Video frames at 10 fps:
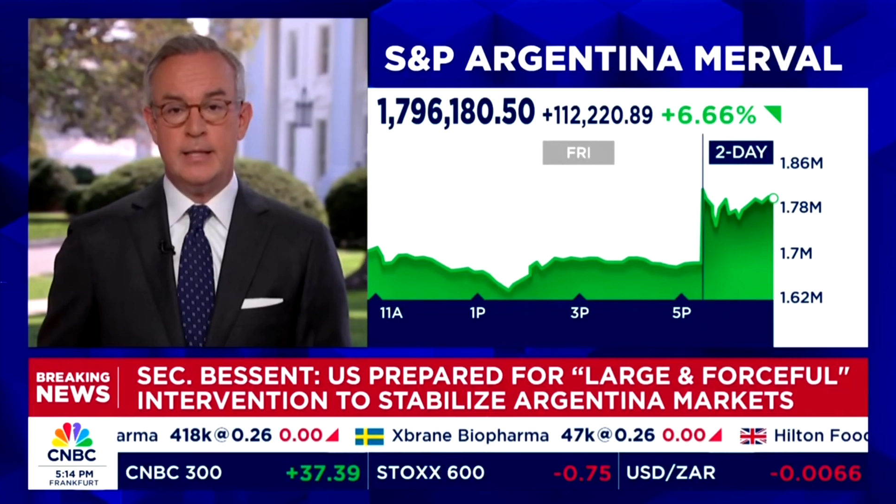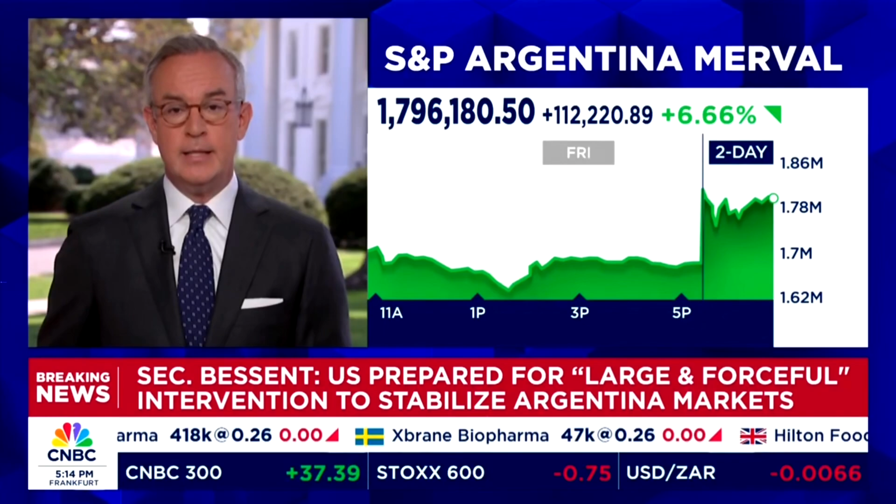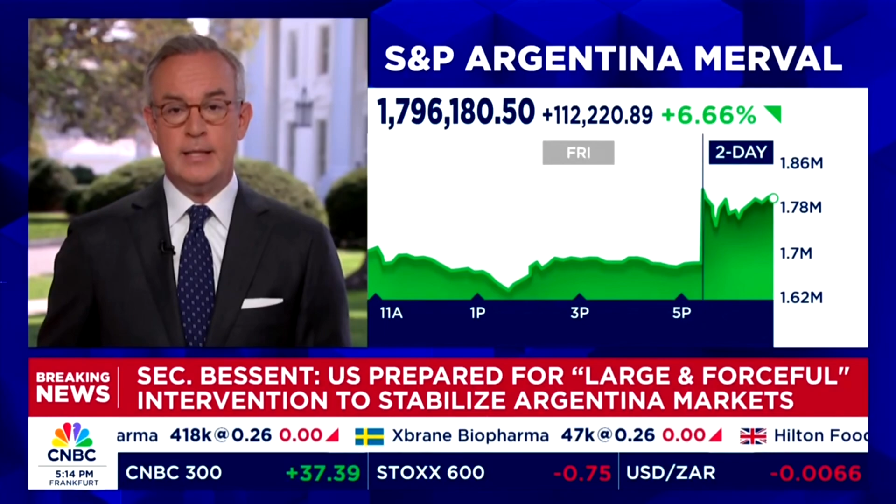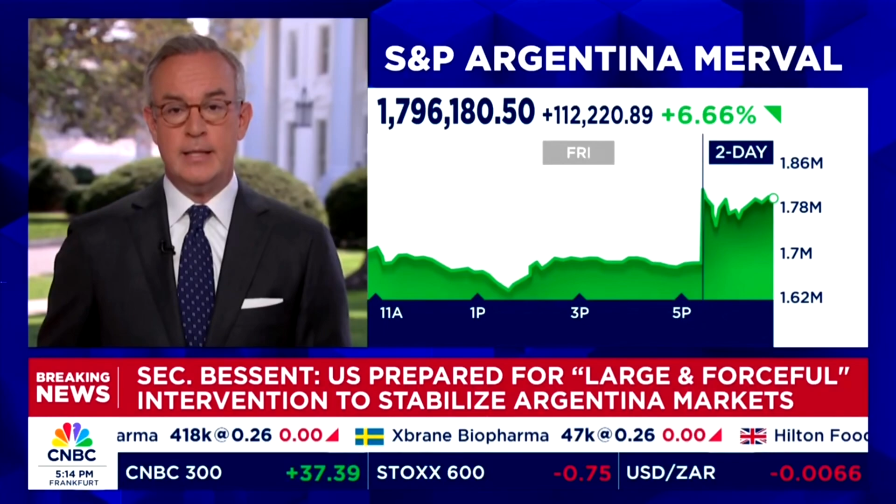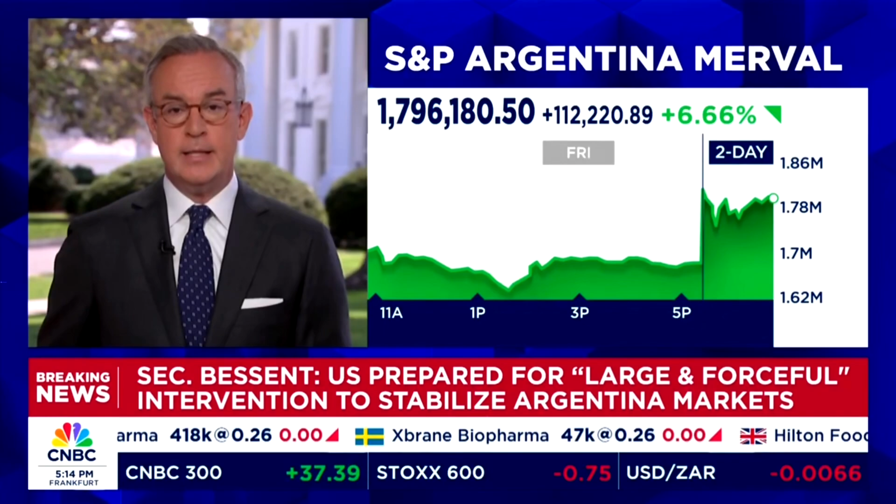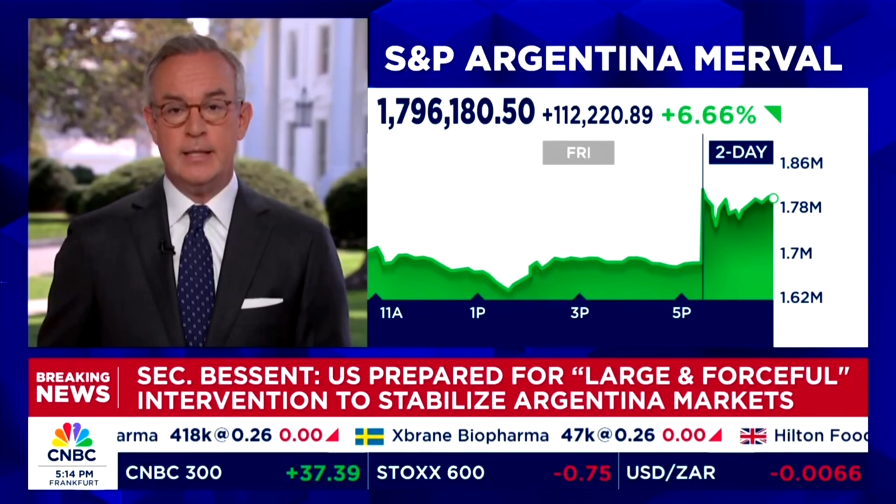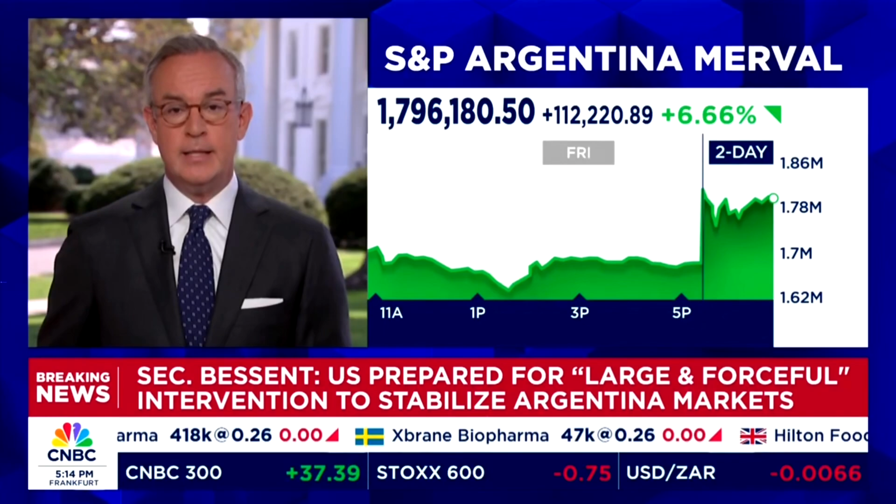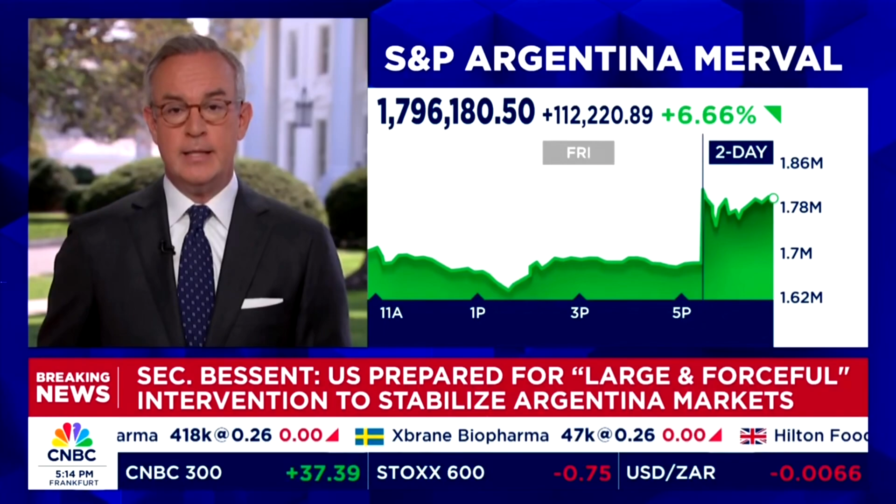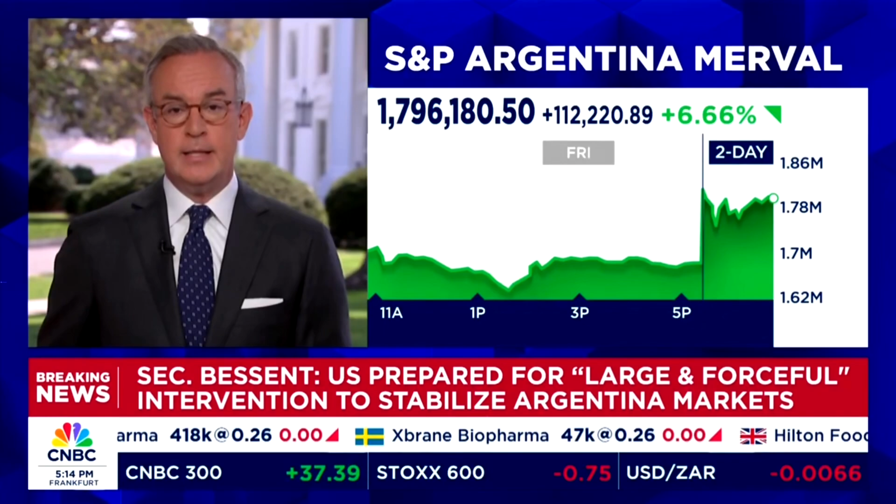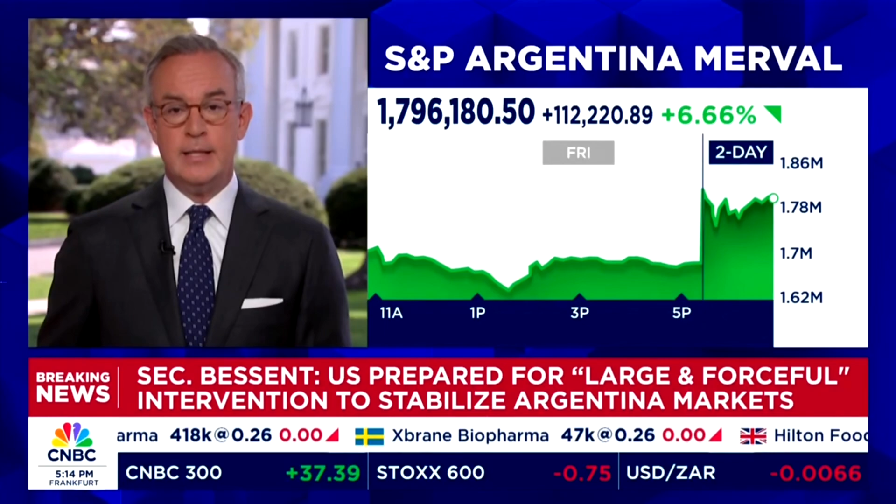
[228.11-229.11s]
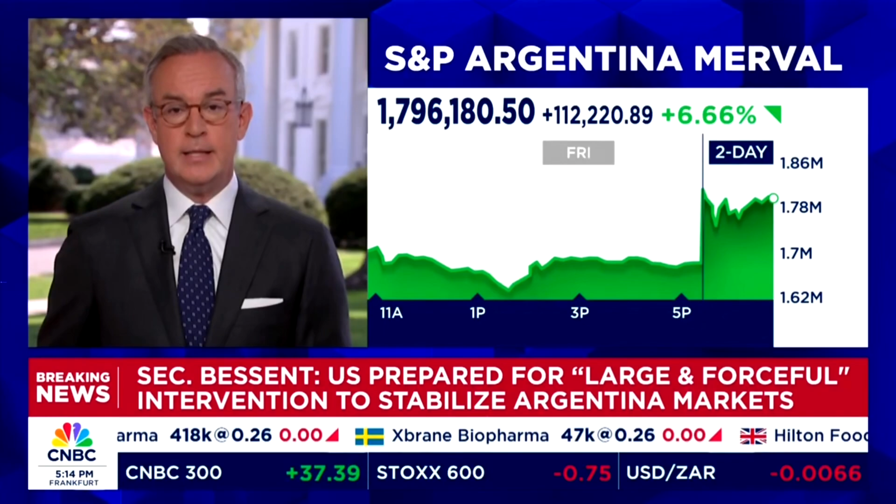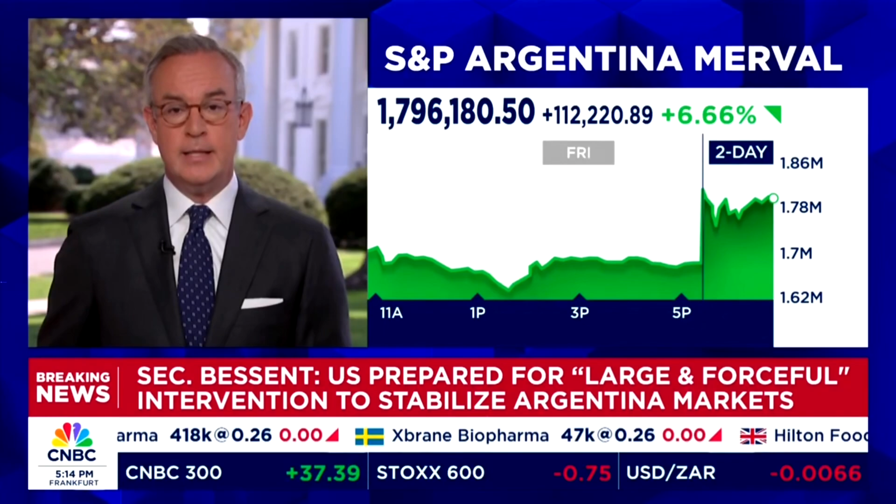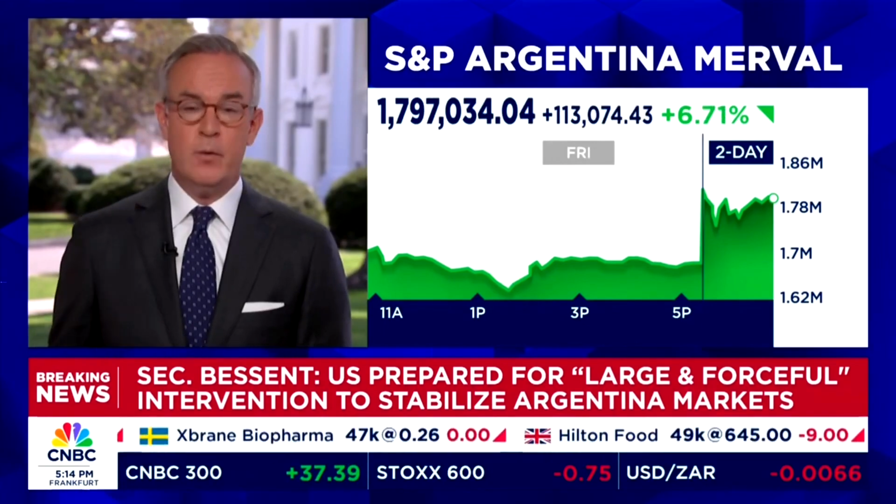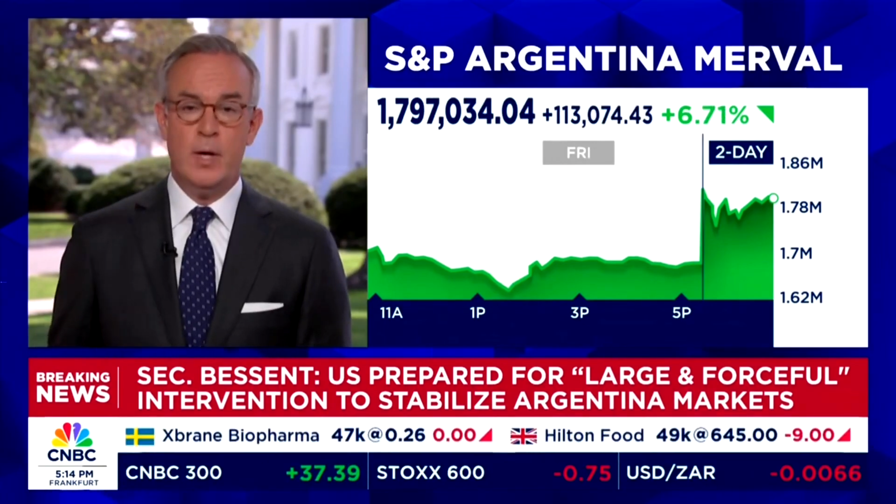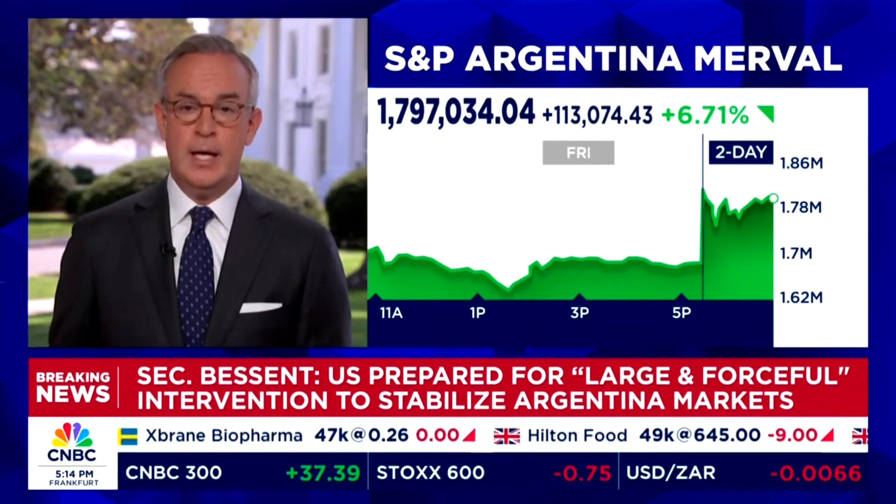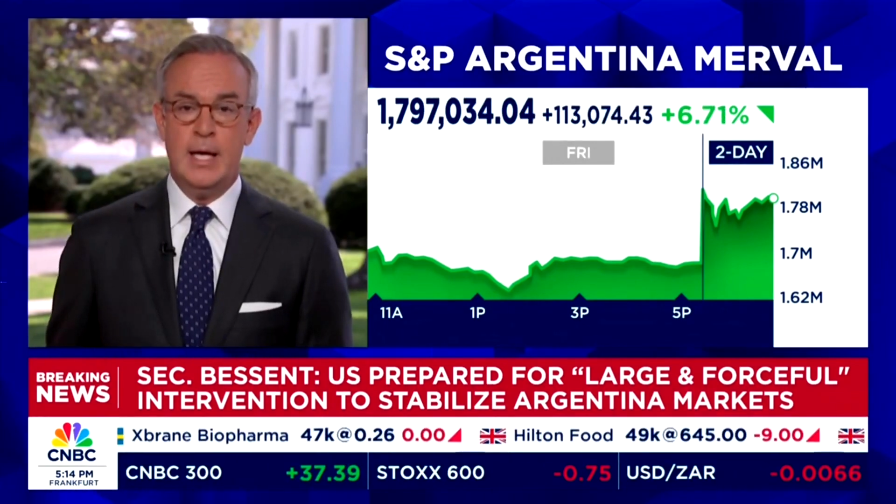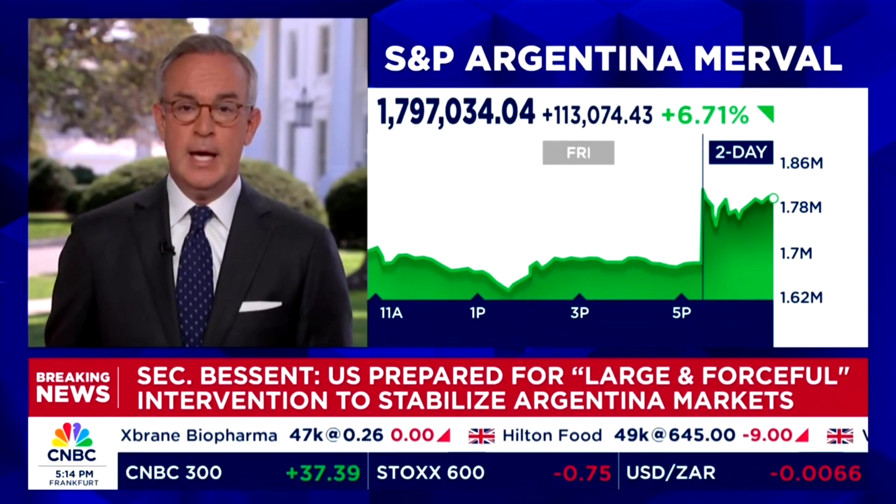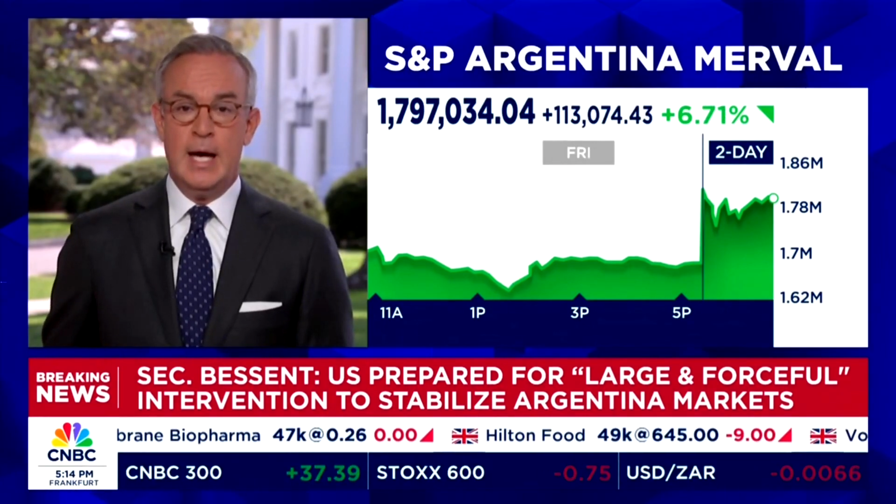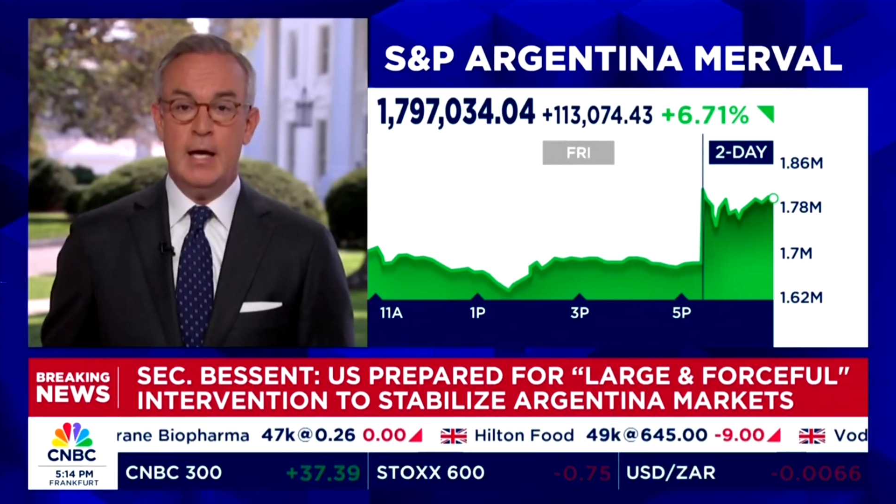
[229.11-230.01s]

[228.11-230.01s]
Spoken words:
I also asked Secretary Bessent, by the way,